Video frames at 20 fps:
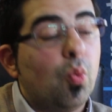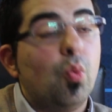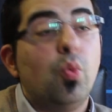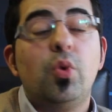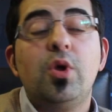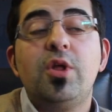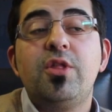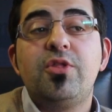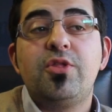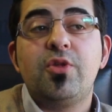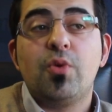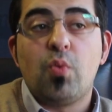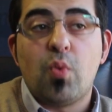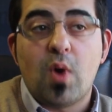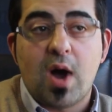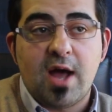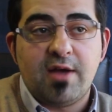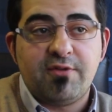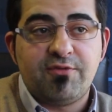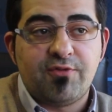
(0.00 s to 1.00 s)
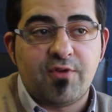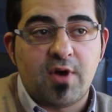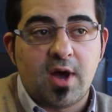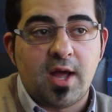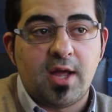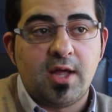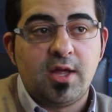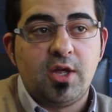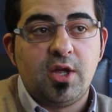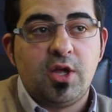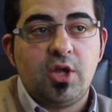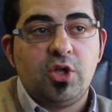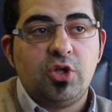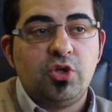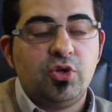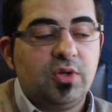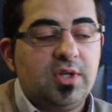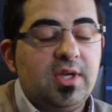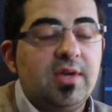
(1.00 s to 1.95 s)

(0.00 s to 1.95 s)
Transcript: with the Wi-Fi, you're